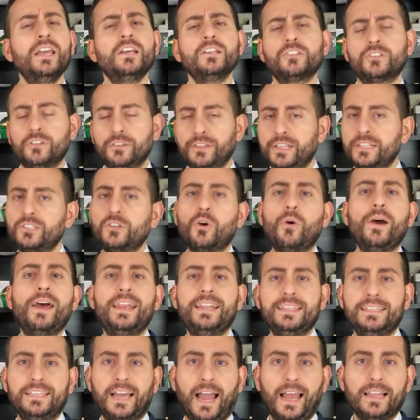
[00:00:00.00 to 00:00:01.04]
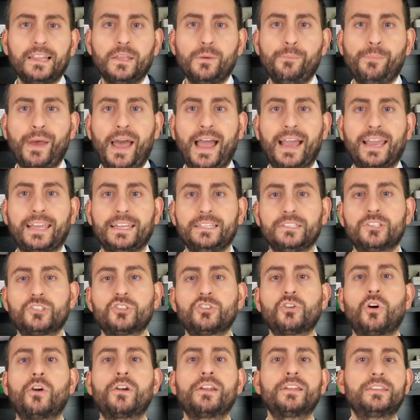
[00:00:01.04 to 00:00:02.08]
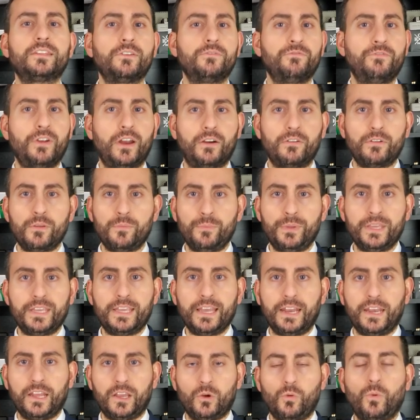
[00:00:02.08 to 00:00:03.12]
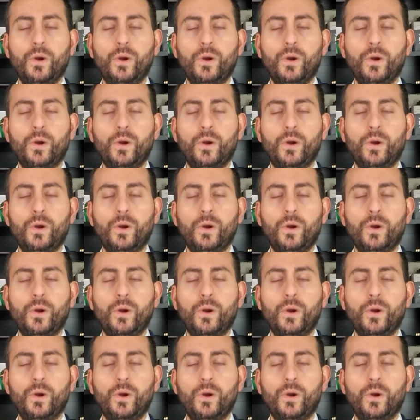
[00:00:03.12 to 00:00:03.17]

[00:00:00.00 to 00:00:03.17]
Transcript: So let's go ahead and dial it back and start at the very beginning.